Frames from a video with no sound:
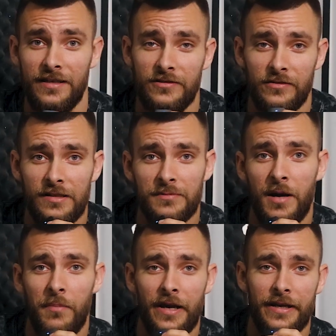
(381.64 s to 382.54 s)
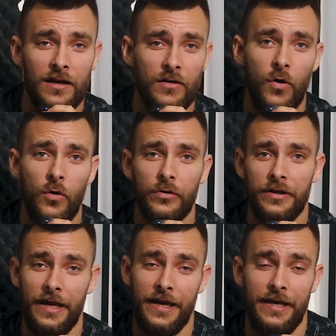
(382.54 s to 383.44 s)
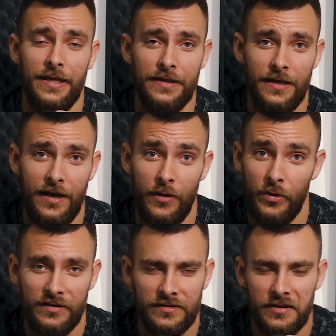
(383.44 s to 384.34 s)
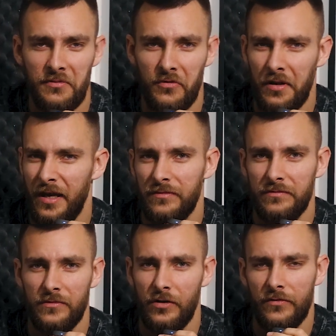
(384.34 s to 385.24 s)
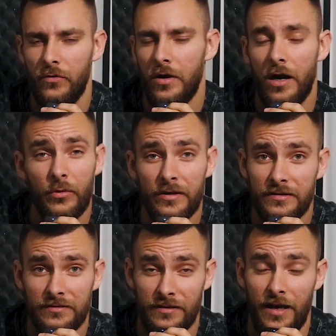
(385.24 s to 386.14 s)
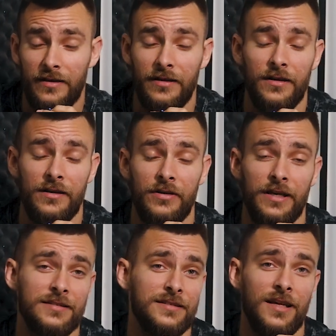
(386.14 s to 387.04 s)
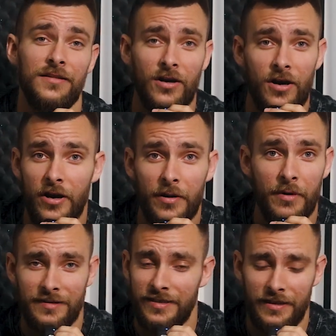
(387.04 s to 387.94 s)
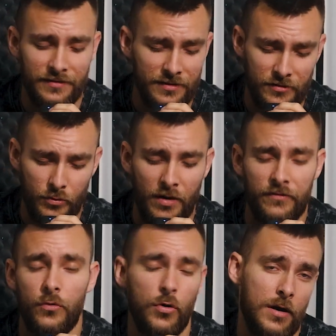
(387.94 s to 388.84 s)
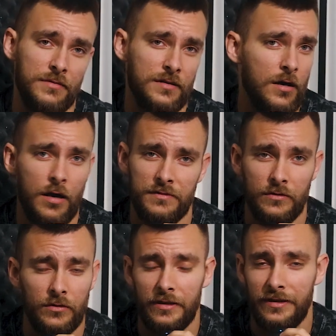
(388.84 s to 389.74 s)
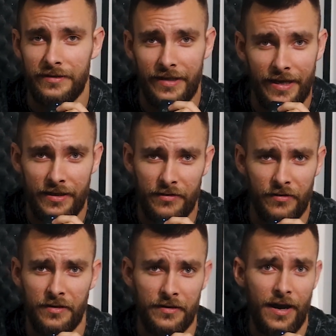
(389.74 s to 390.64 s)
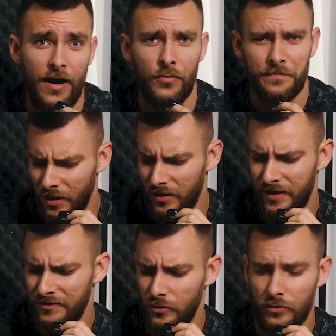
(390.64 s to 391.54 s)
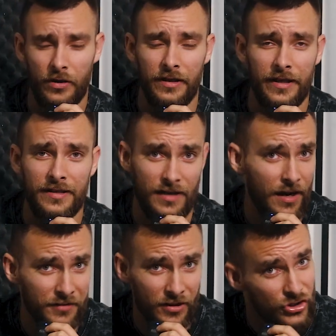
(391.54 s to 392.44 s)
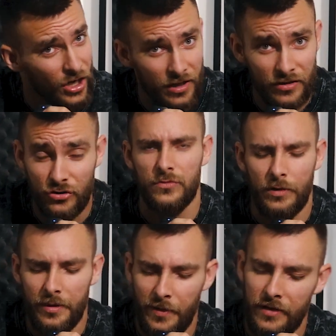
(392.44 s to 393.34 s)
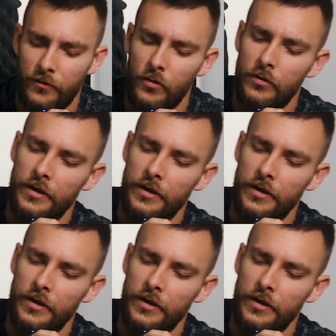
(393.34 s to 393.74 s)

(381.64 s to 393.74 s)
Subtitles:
As soon as my body got cold and I went to sleep for like 3-4 hours, I couldn't even extend the arm. The tendons on my forearms are absolutely dead. Even now, we are like 2-3 days after the challenge. It's really painful.